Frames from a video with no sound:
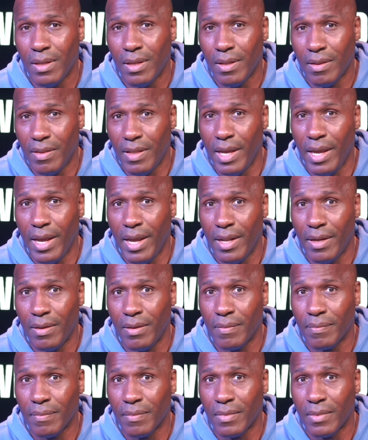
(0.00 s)
then
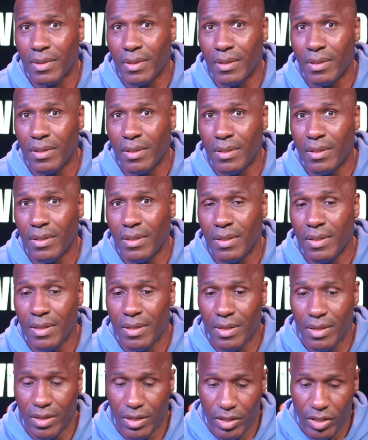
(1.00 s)

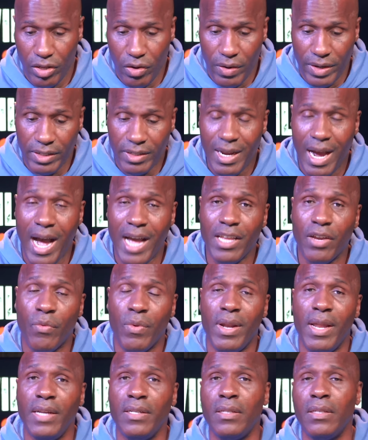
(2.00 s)
your entire
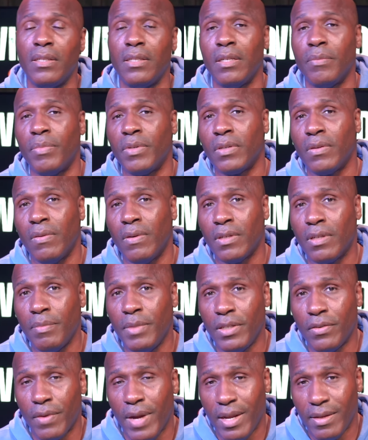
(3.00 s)
relationship is going to be
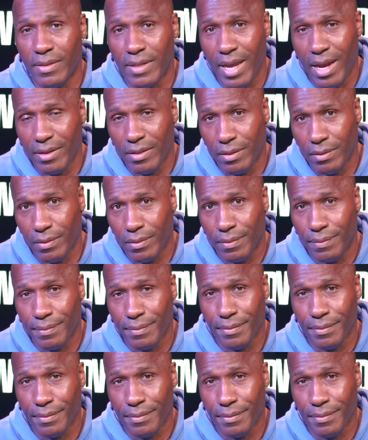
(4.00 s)
transactional.